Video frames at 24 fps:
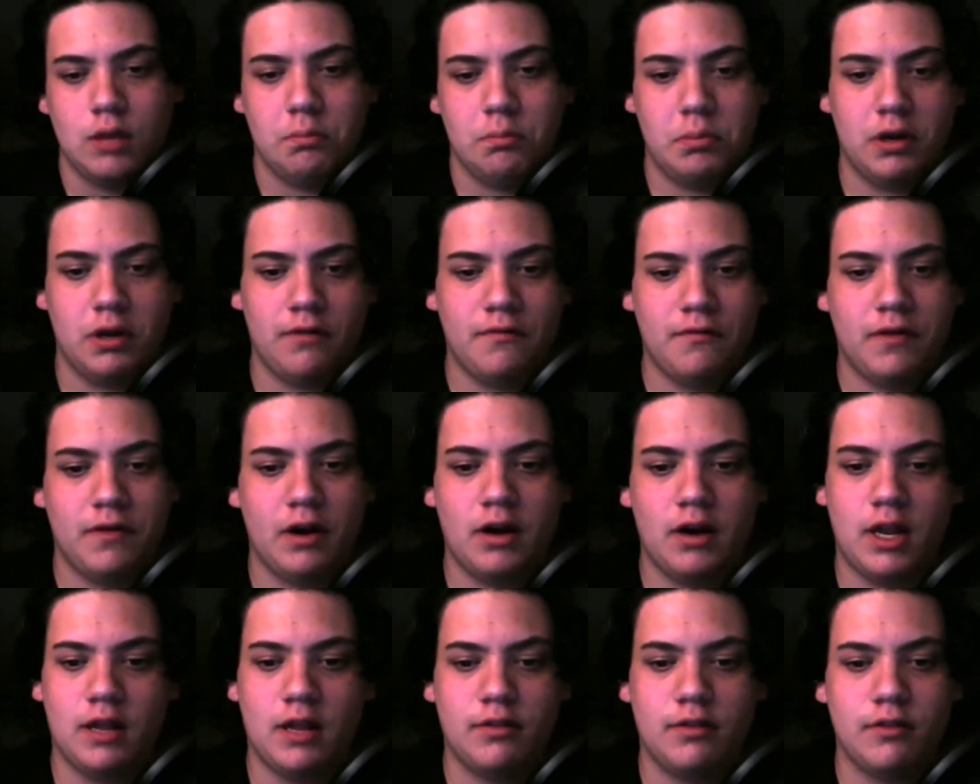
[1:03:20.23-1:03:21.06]
Been a
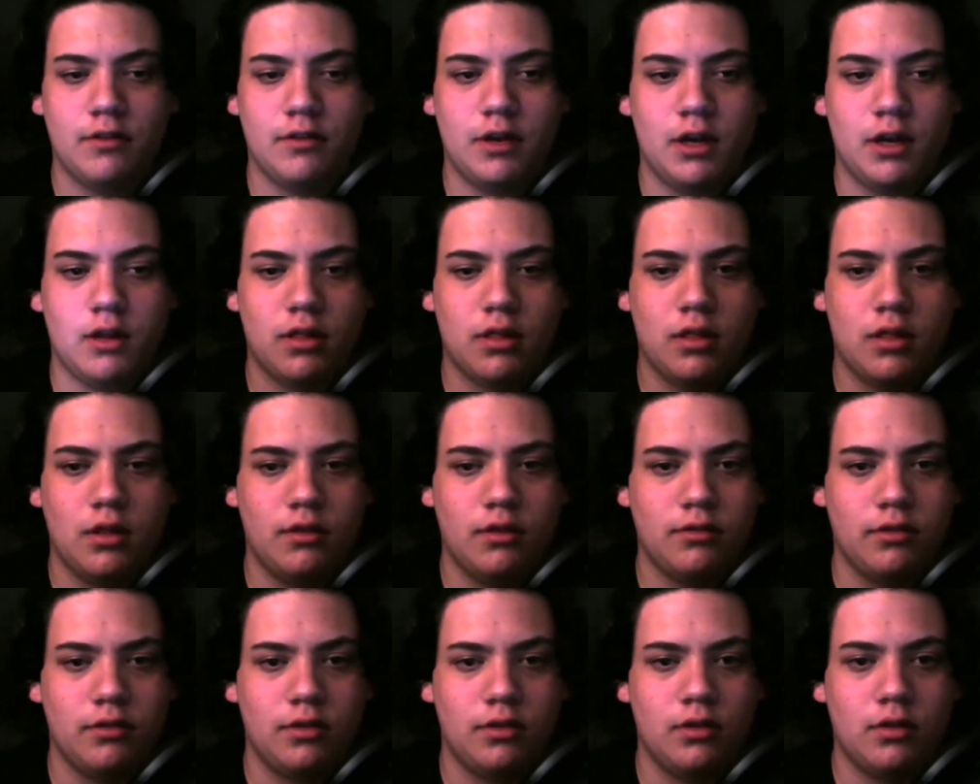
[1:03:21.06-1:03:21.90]
very entertaining
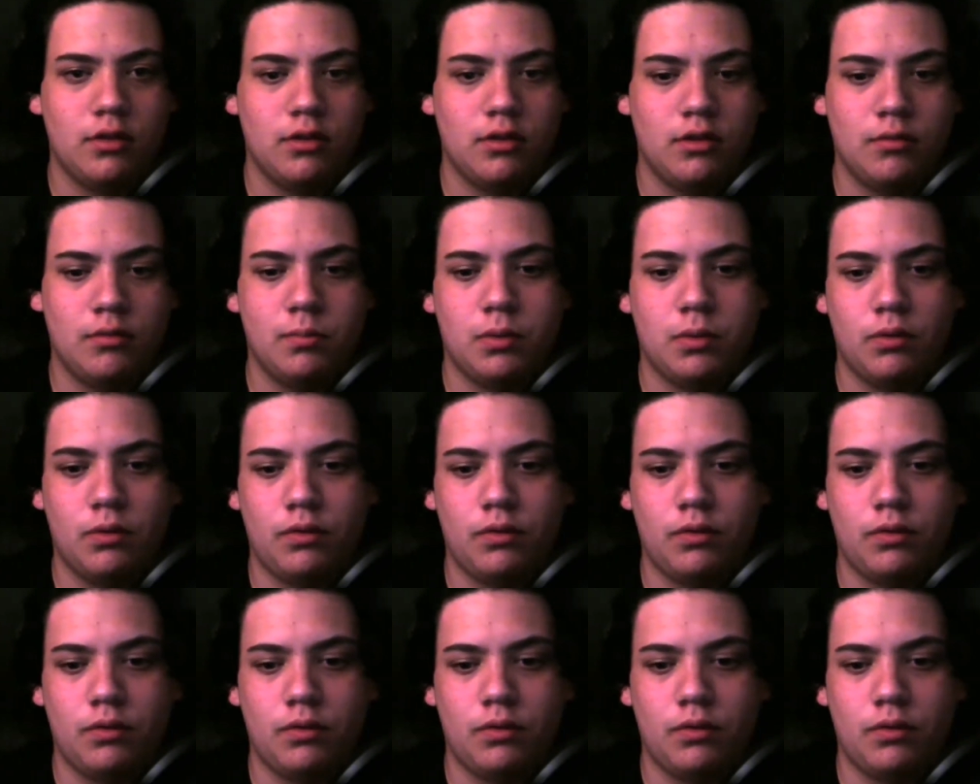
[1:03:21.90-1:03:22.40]
season. They're